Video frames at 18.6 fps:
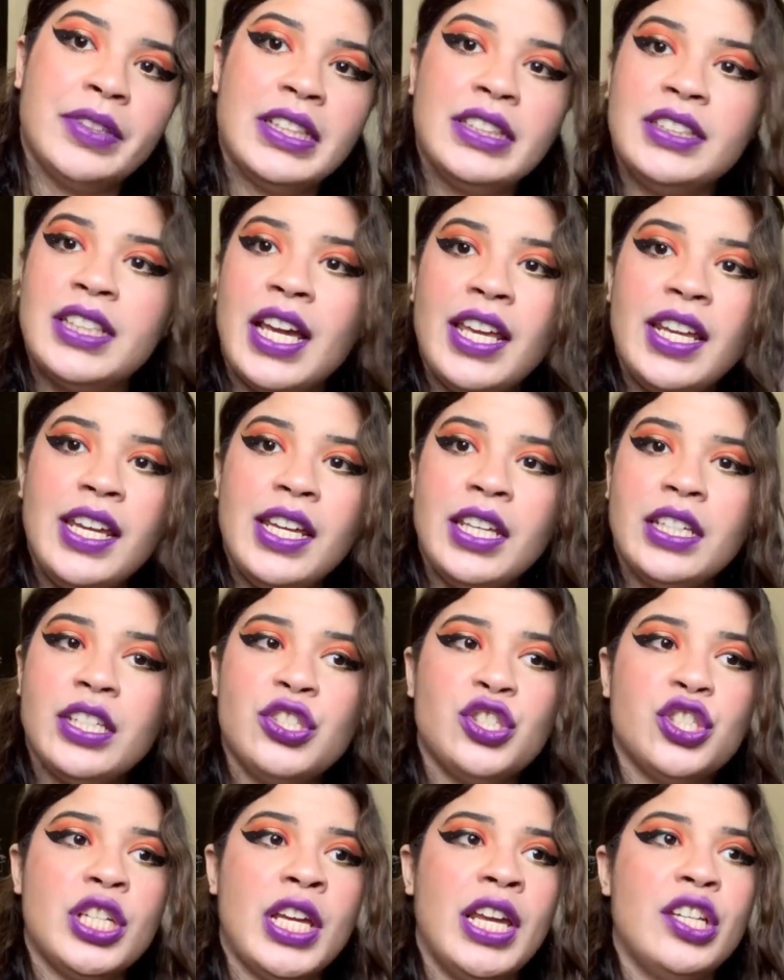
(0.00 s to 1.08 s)
lighting can
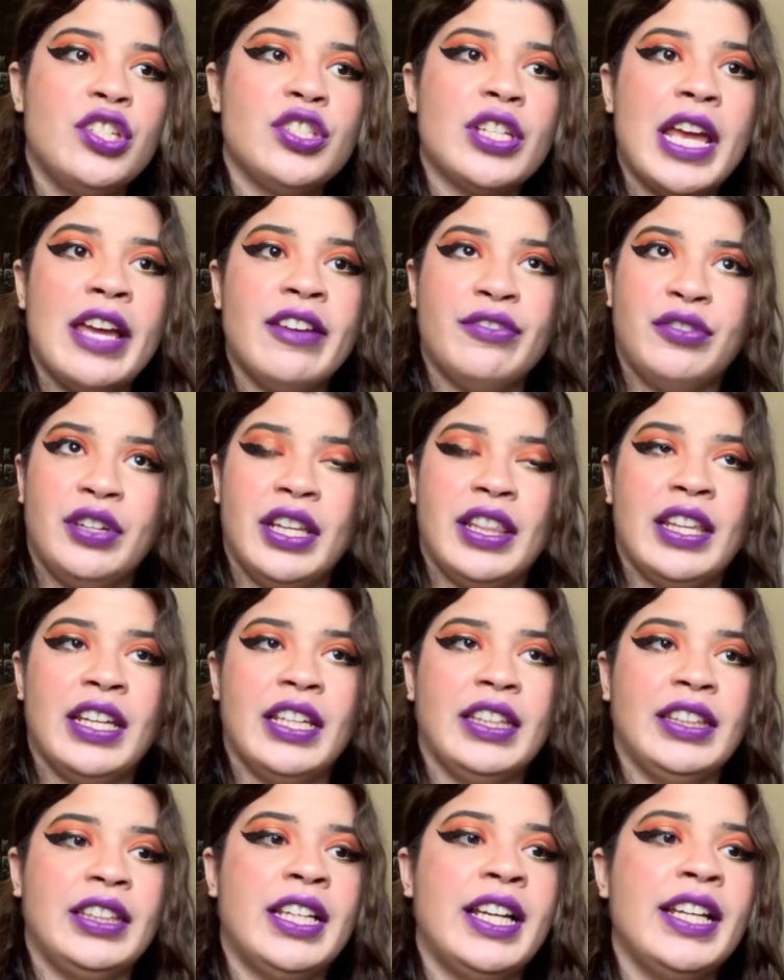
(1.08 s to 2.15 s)
change
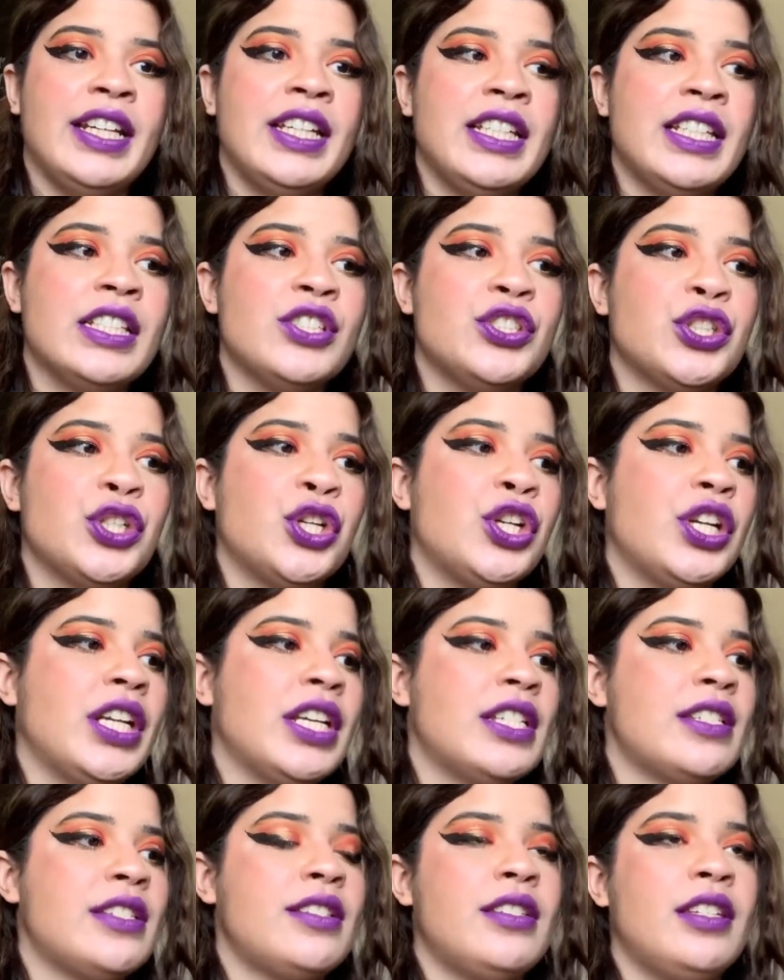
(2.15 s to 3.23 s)
everything. Lighting can turn
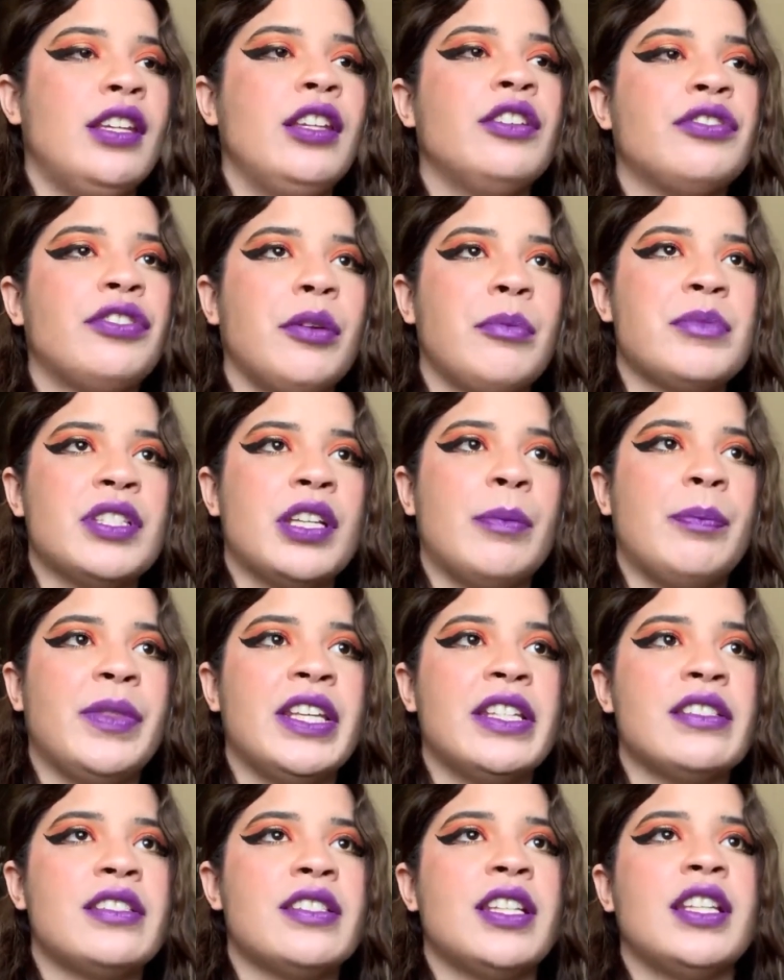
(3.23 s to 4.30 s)
a scene from
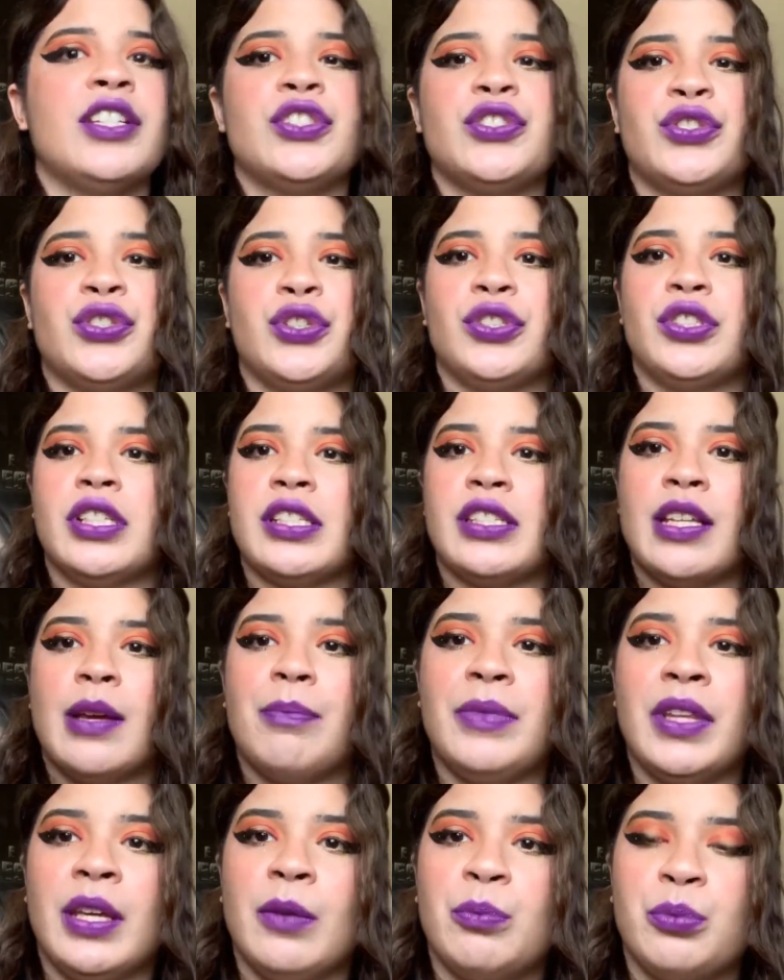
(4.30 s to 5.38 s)
something sinister to
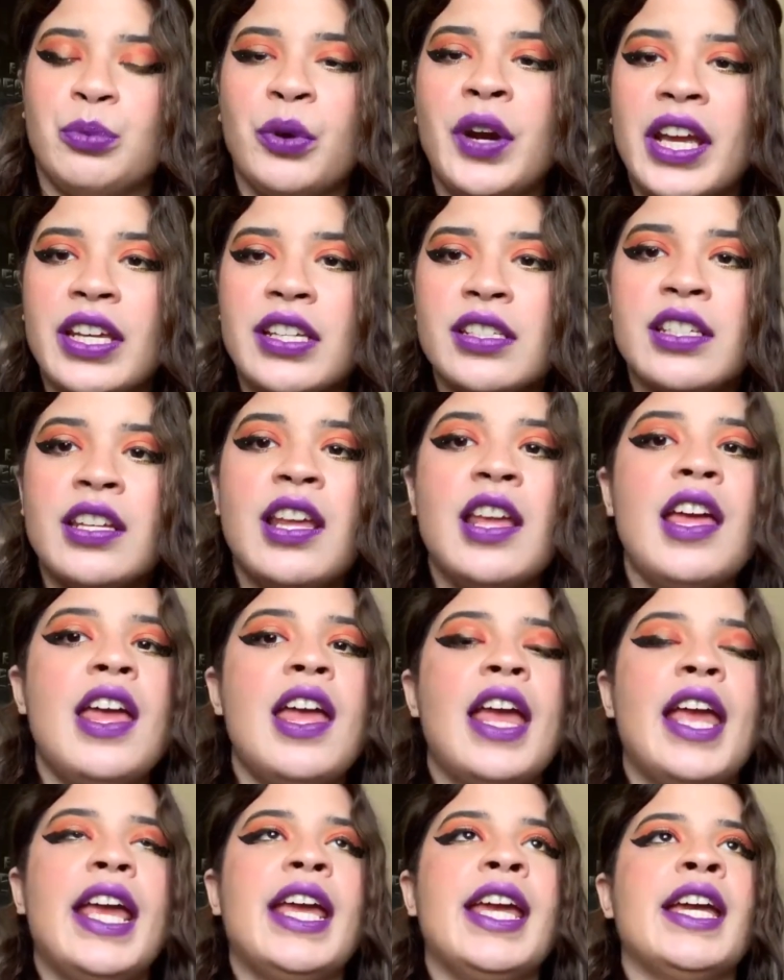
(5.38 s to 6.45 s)
something bright.
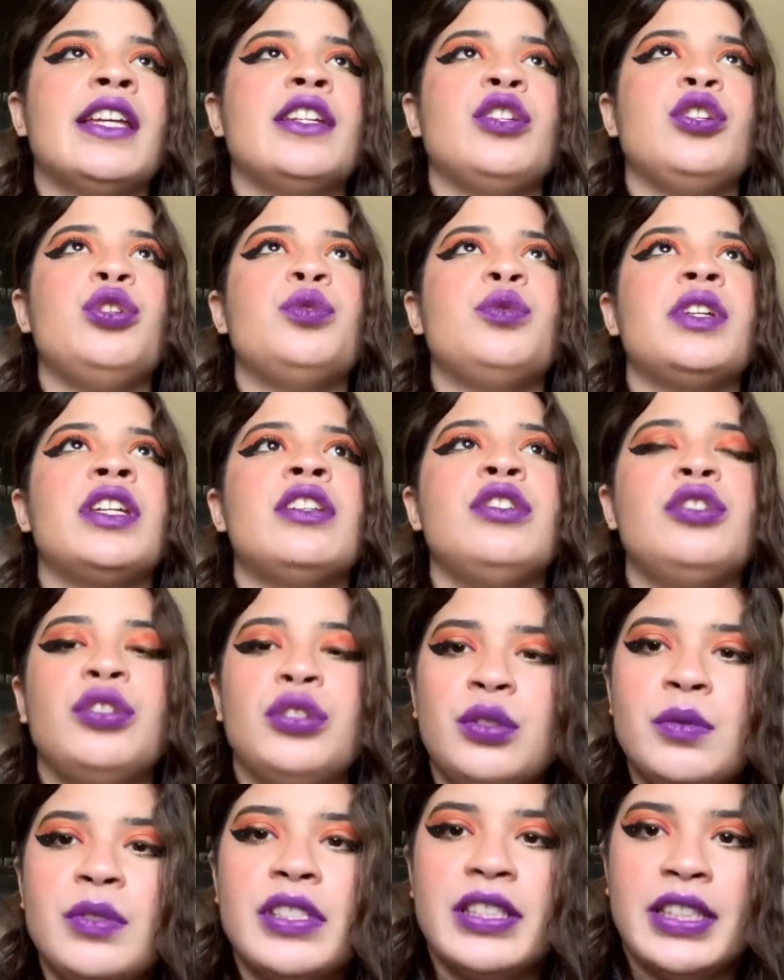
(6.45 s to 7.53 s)
And you can
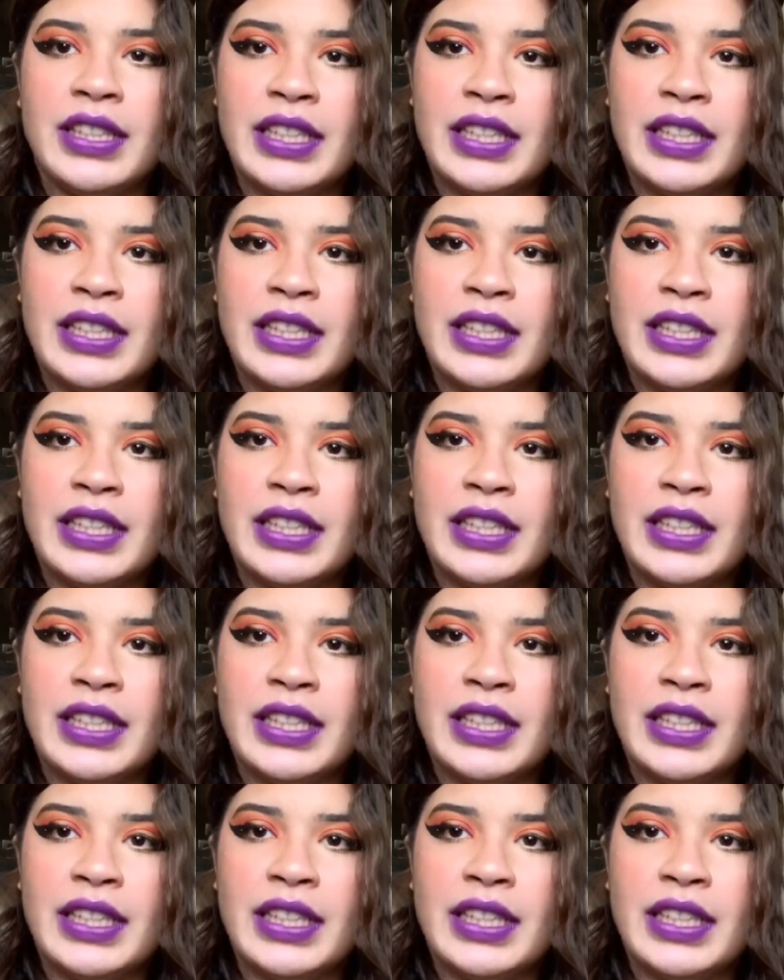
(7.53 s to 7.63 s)
use